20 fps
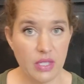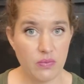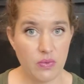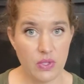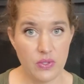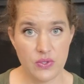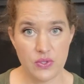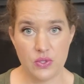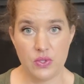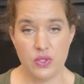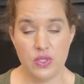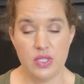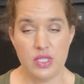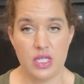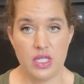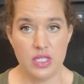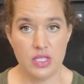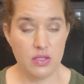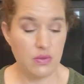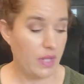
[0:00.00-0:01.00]
Rose Girls.
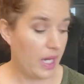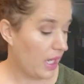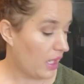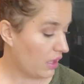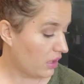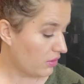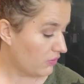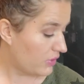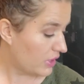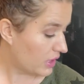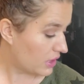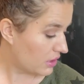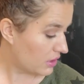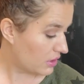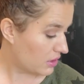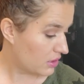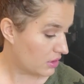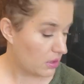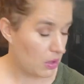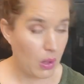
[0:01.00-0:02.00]
I do have
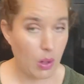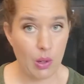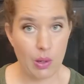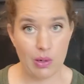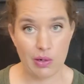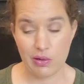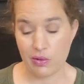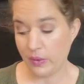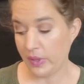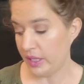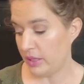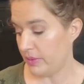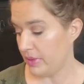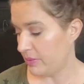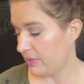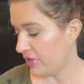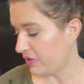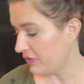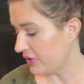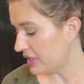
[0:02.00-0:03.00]
quite a bit of
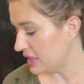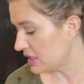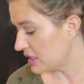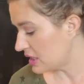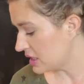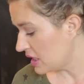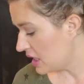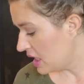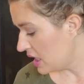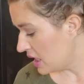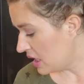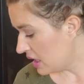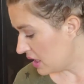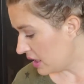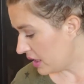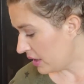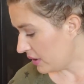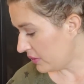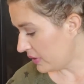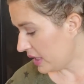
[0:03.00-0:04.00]
muffins.
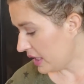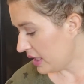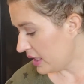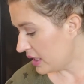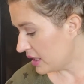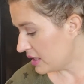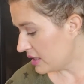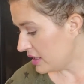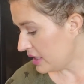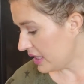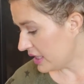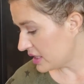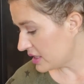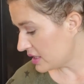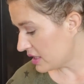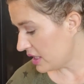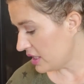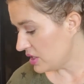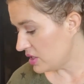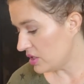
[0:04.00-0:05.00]
Okay, next
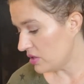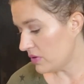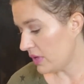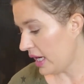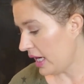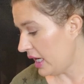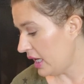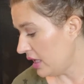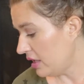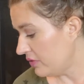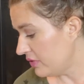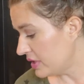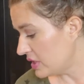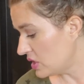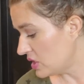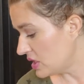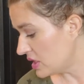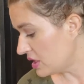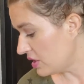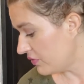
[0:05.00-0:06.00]
I do have
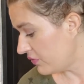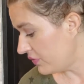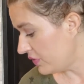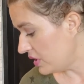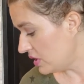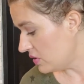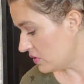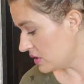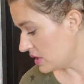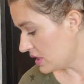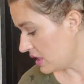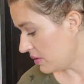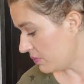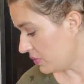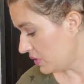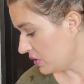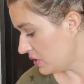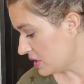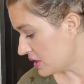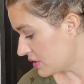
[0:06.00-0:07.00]
just a few
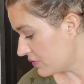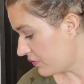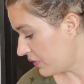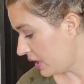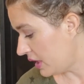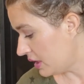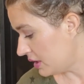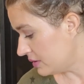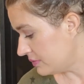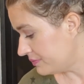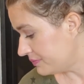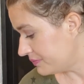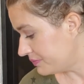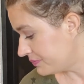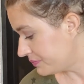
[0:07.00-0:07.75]
samples from